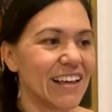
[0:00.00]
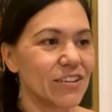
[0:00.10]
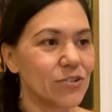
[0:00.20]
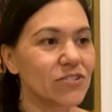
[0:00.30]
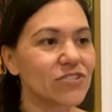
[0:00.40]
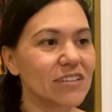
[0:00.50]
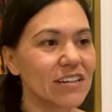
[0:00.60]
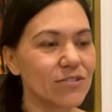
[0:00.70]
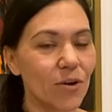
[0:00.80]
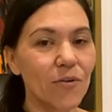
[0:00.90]

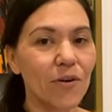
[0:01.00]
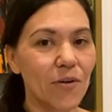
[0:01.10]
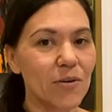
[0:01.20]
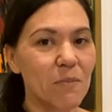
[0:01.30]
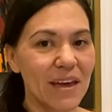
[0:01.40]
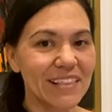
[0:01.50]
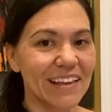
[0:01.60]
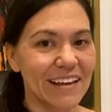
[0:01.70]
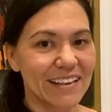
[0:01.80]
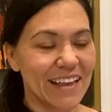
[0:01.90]
Usually, you don't go to bed
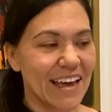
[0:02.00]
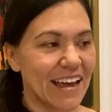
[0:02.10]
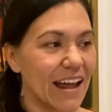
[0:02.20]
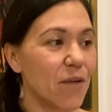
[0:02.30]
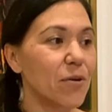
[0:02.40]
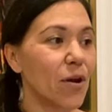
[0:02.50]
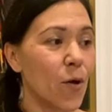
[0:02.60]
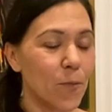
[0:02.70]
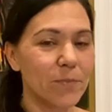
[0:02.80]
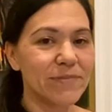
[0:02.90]
like that. I would
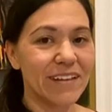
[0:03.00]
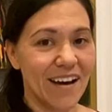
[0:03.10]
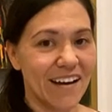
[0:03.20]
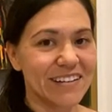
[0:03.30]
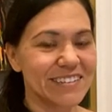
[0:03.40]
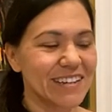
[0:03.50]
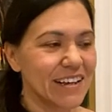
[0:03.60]
hope not.